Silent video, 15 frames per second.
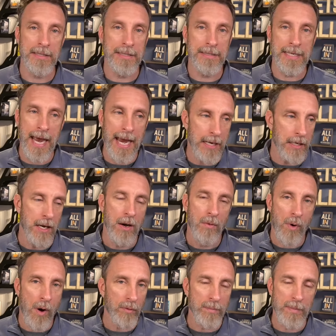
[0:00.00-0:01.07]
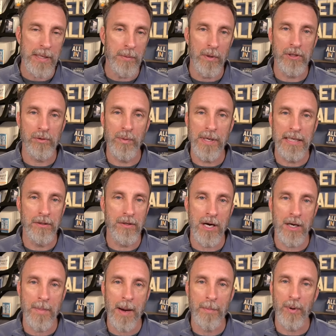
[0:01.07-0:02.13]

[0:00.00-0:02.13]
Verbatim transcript: and say, hey, why don't we meet once a week and talk about